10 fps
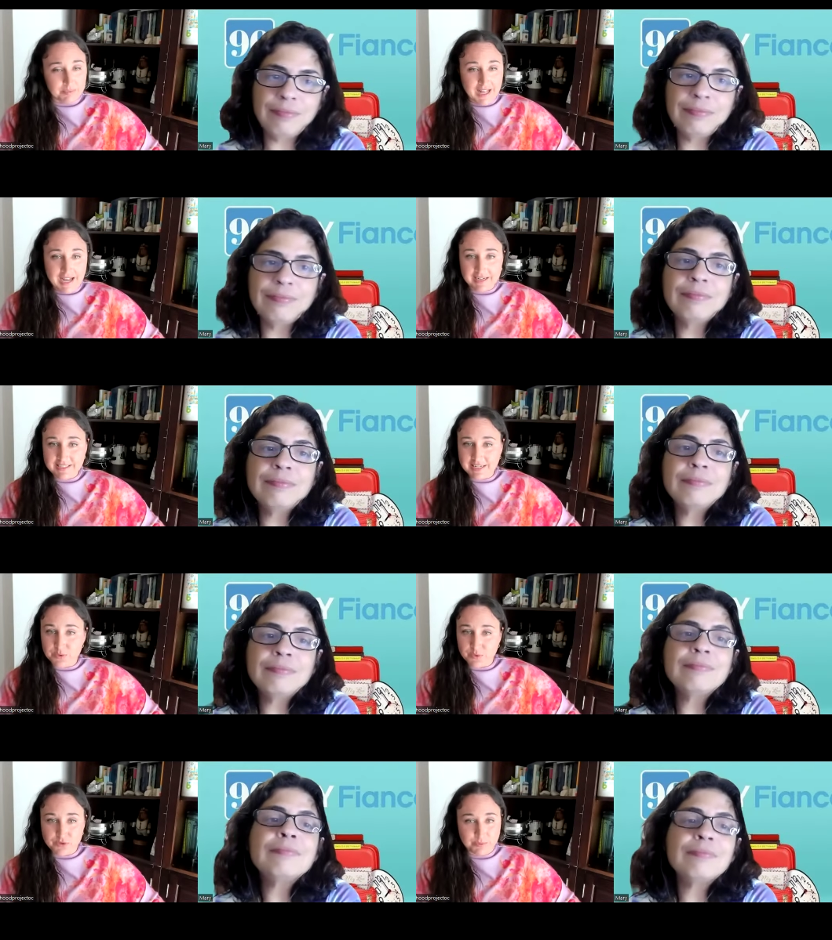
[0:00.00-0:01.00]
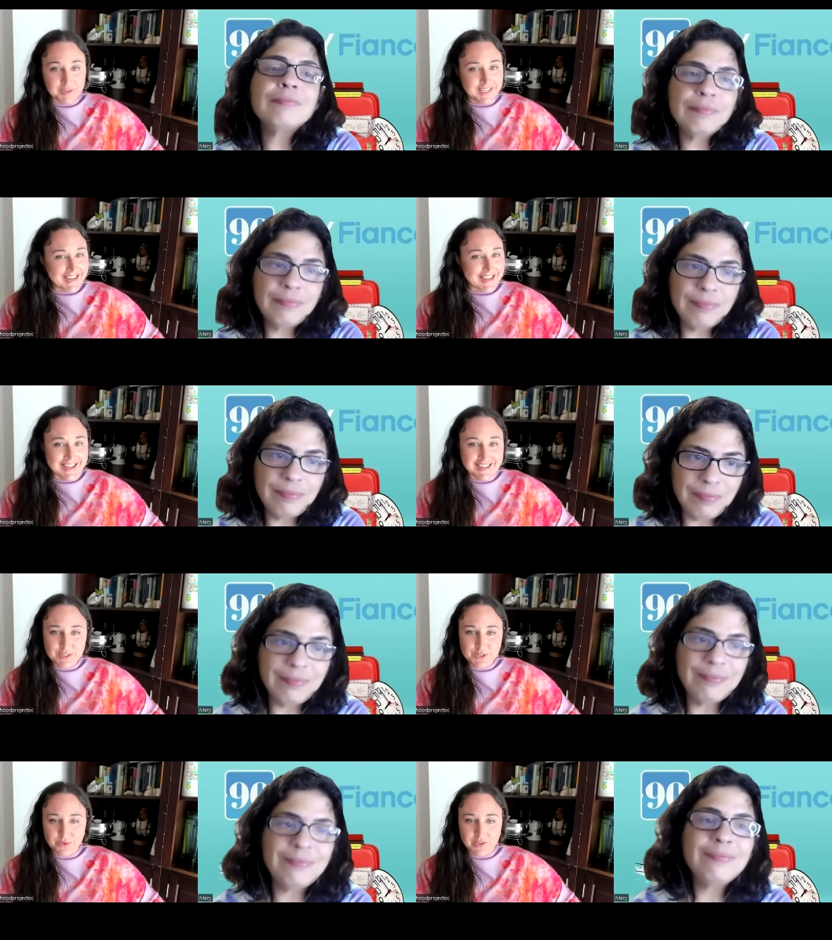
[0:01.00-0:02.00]
Speaker 1: blocked on social media,
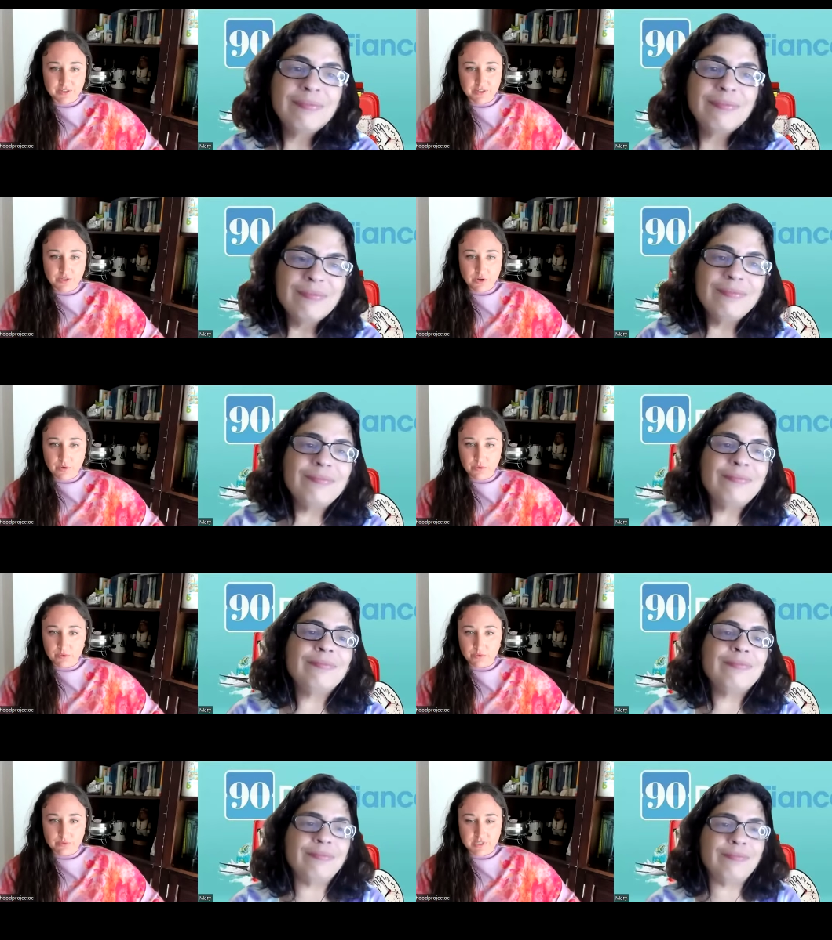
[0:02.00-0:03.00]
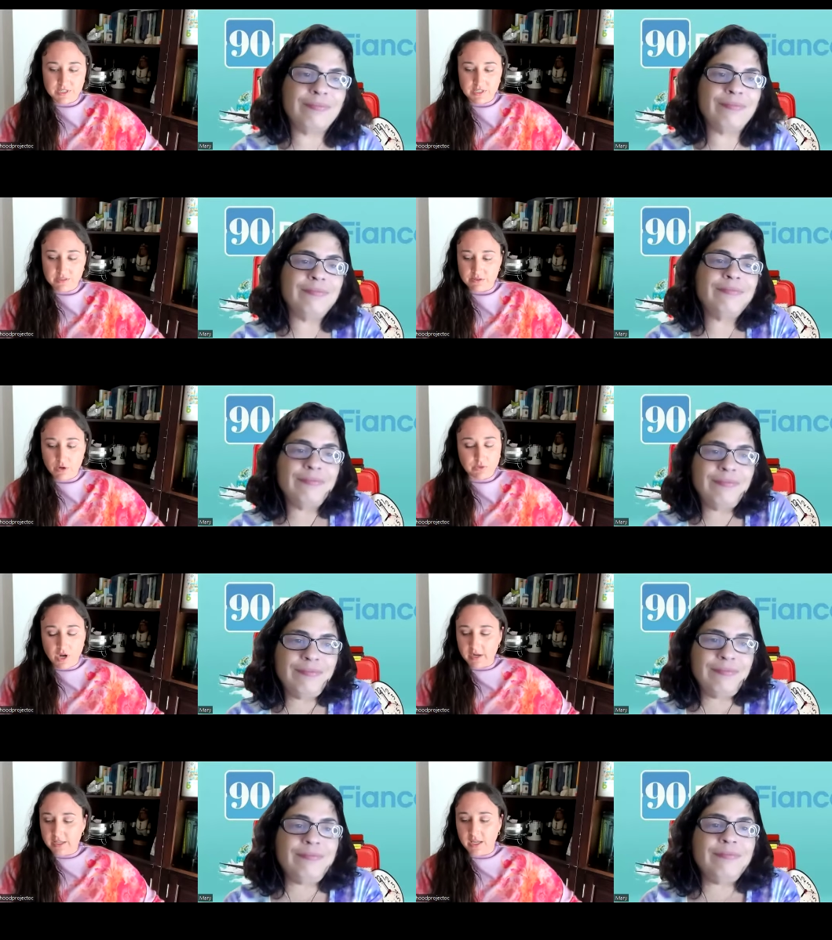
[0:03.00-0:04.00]
so there is no dis- no
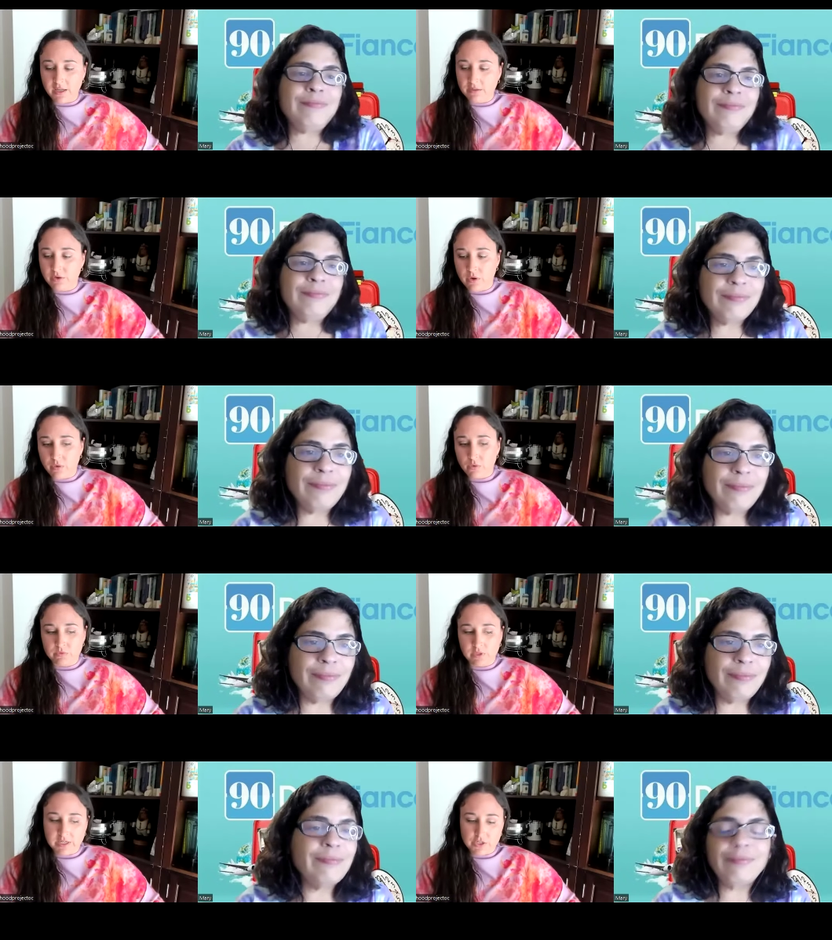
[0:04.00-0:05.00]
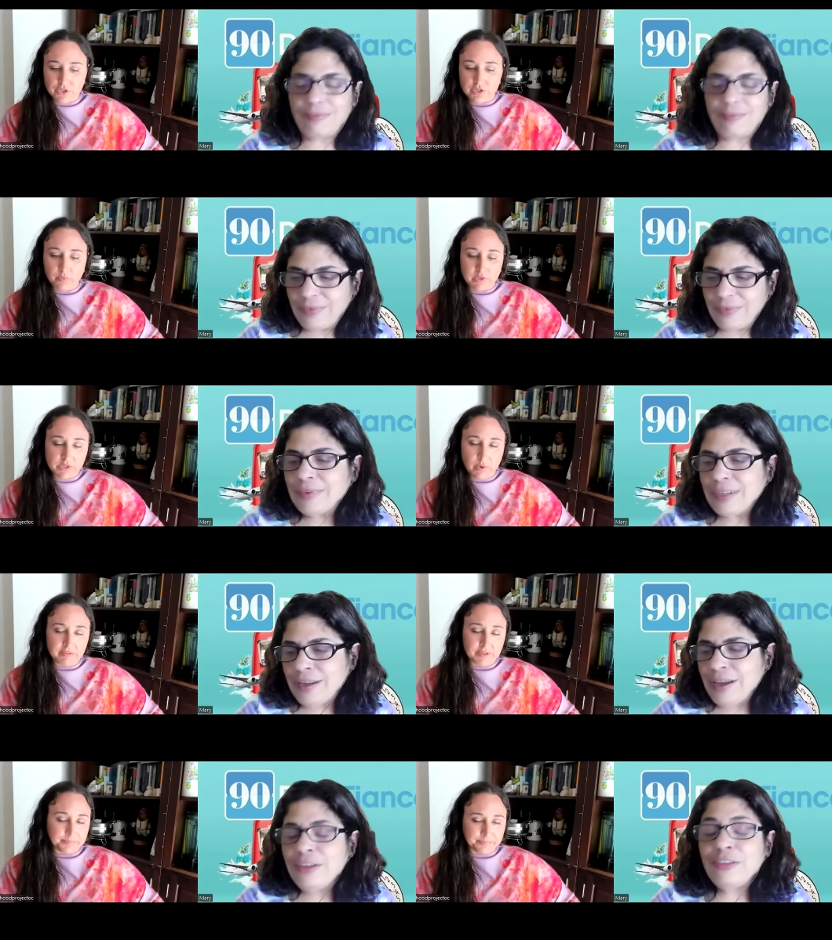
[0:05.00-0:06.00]
talking, no relationship
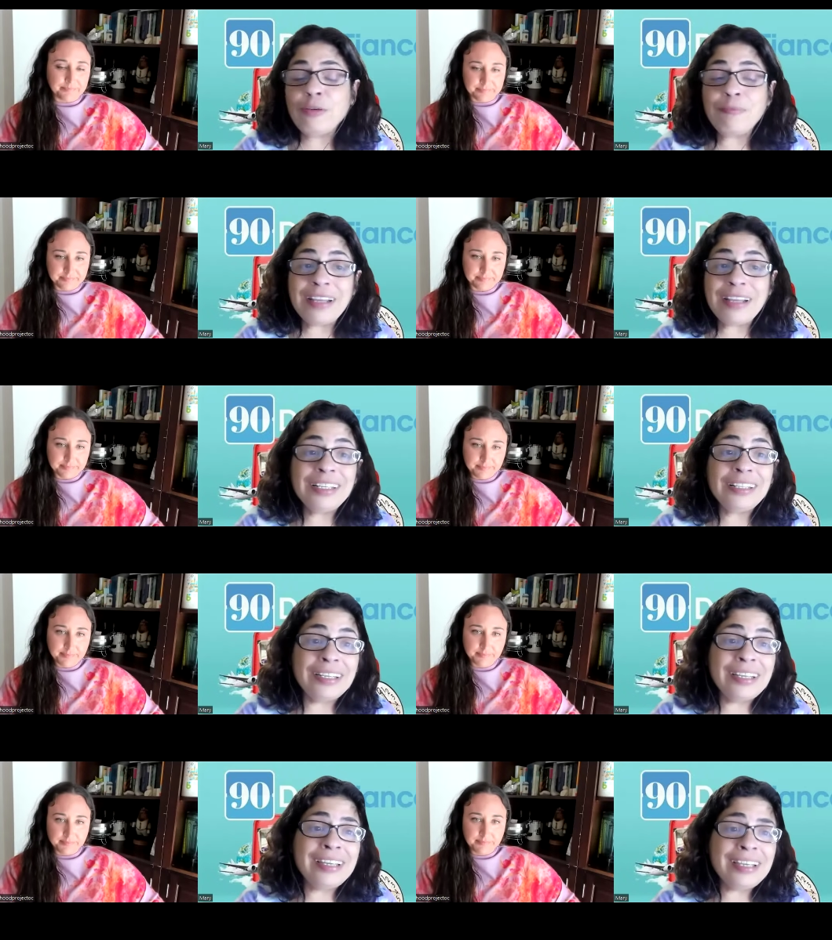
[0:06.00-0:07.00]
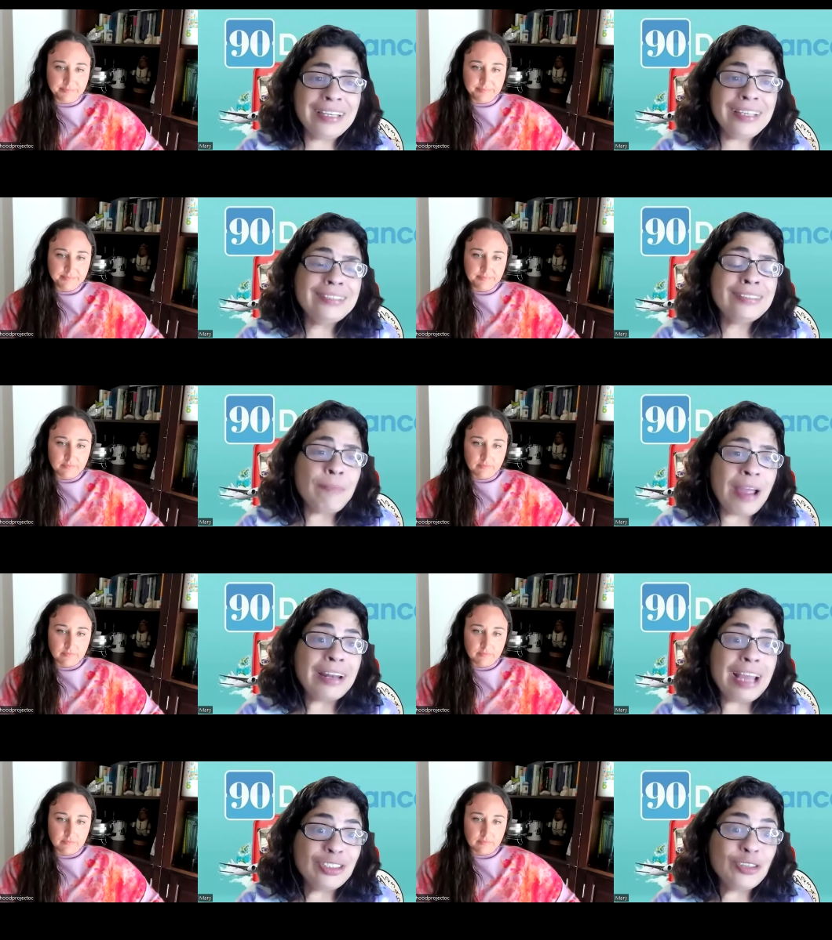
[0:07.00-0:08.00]
whatsoever.
Speaker 2: So basically, he's the
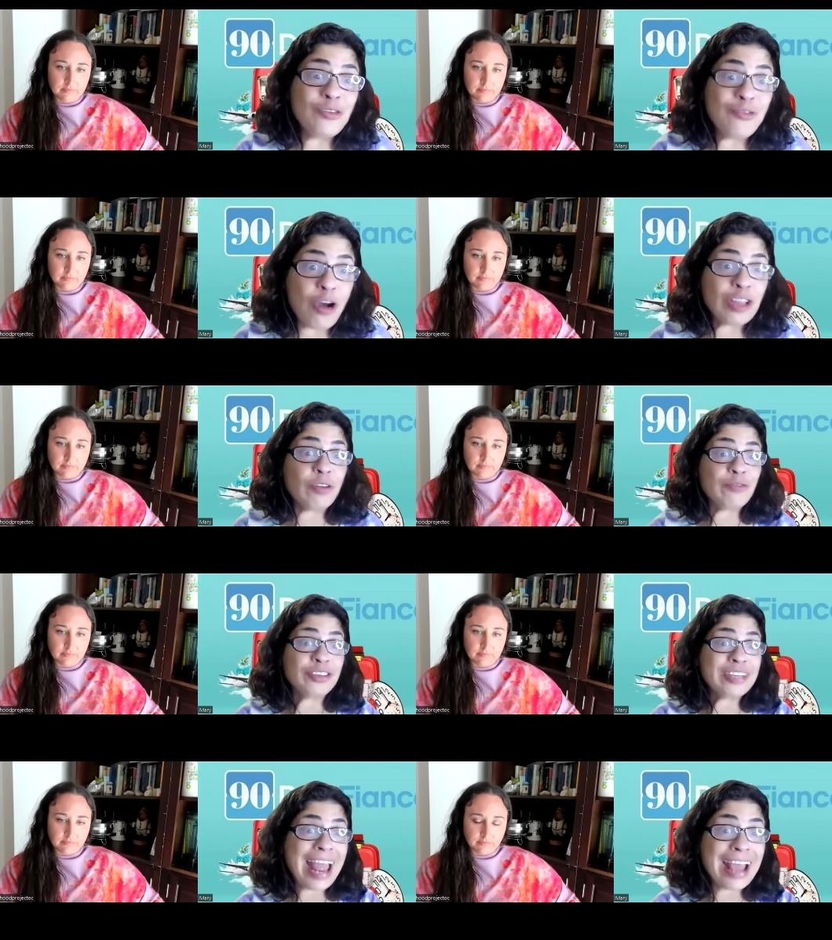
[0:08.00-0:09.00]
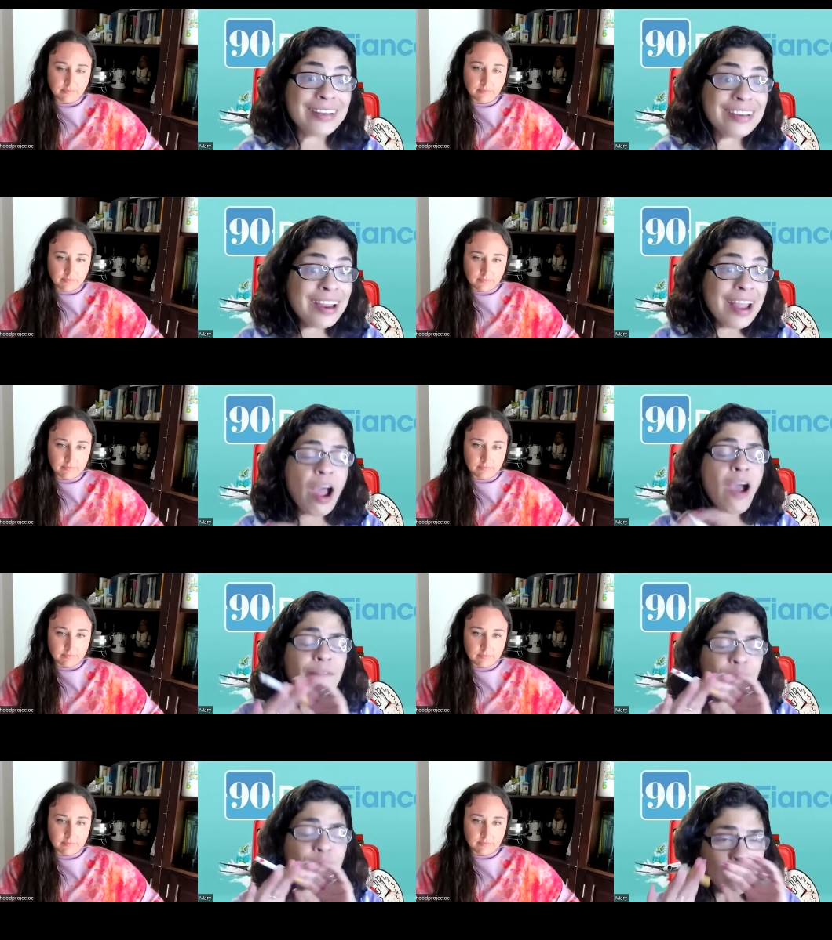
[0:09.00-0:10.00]
biological father of your dad
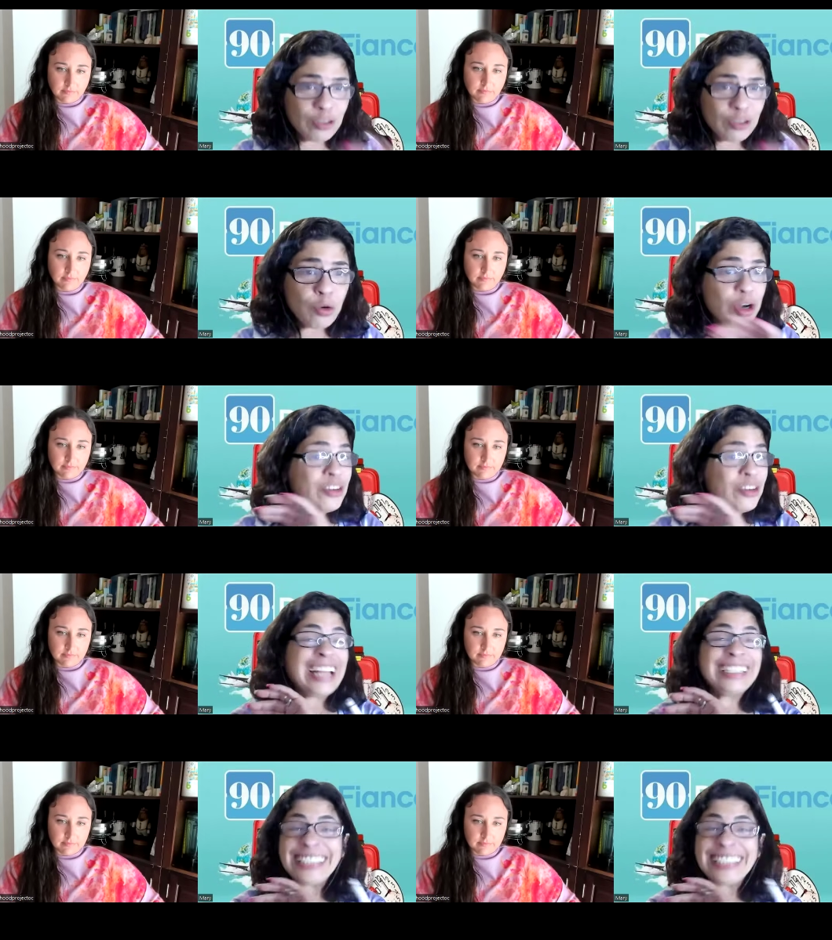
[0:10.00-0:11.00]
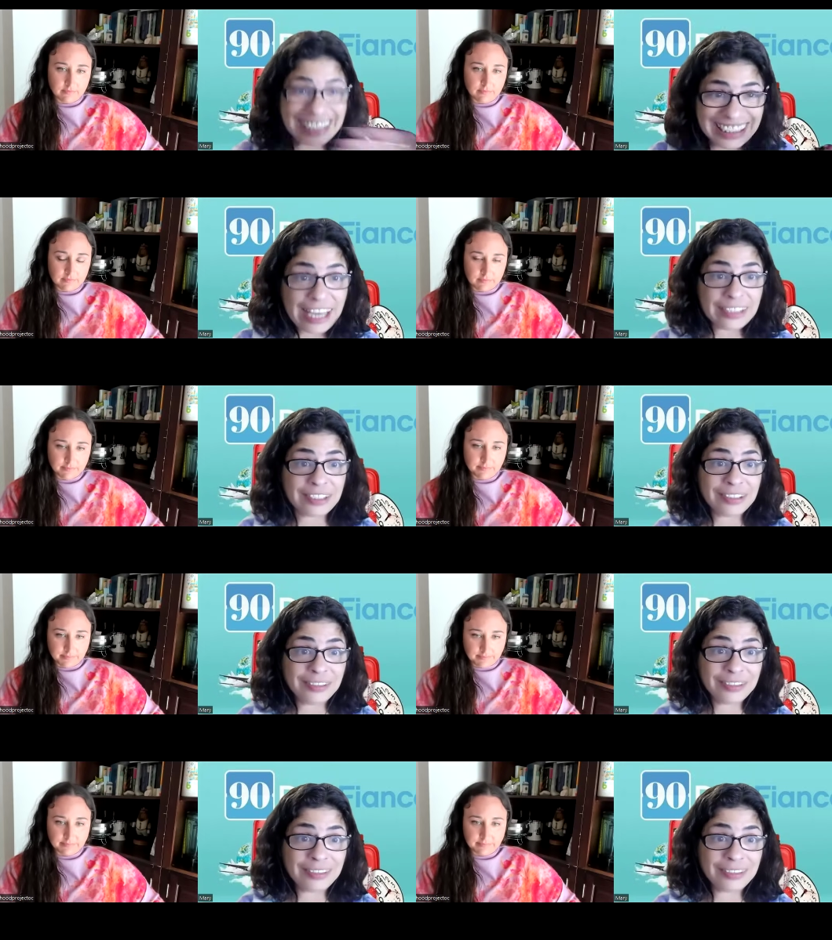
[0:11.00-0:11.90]
of of your daughter, and that's it.